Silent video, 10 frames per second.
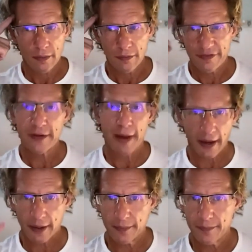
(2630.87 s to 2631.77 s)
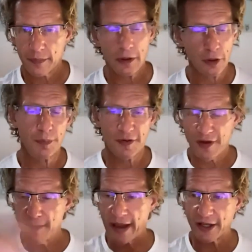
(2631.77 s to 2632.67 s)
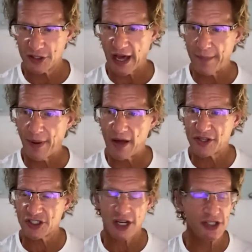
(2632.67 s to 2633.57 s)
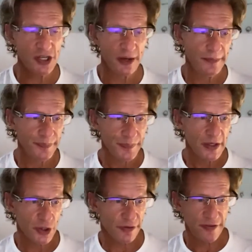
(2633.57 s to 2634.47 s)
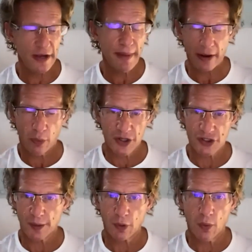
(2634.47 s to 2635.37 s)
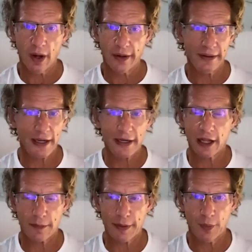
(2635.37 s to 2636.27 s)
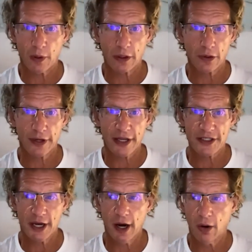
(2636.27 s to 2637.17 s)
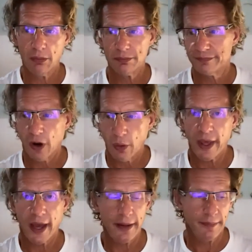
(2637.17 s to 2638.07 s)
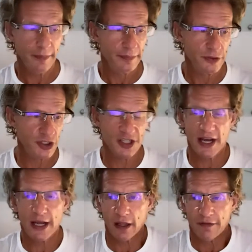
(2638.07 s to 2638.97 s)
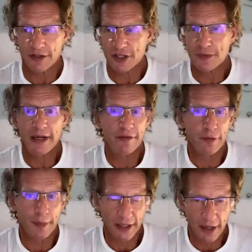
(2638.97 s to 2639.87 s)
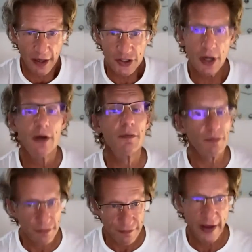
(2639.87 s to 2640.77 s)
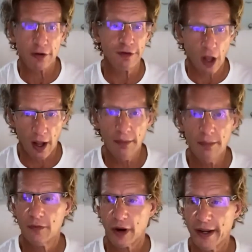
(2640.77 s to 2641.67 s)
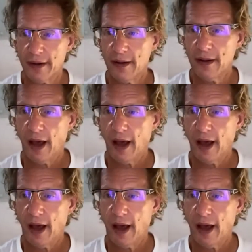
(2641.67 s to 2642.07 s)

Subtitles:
Feedback. Loop the feedback into the hypothesis. So the feedback was, number one, not a lot of people want to learn SEO. Okay. Just because I love it doesn't mean everybody does. Fatal flaw, right?